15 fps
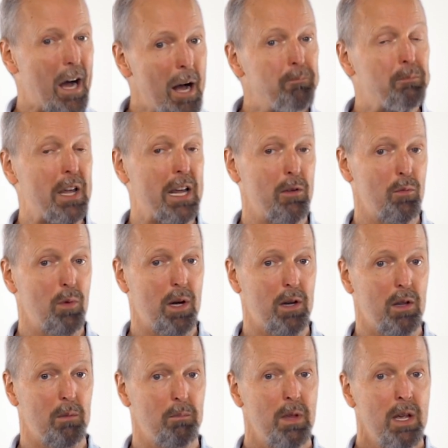update one of
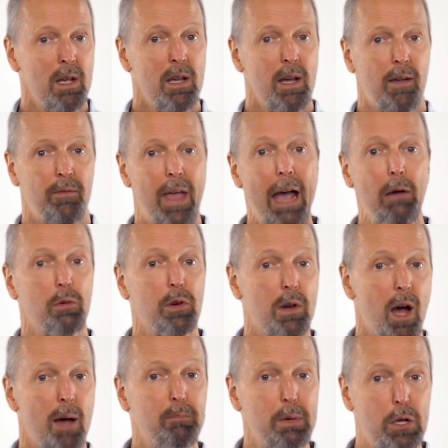them, and that would not be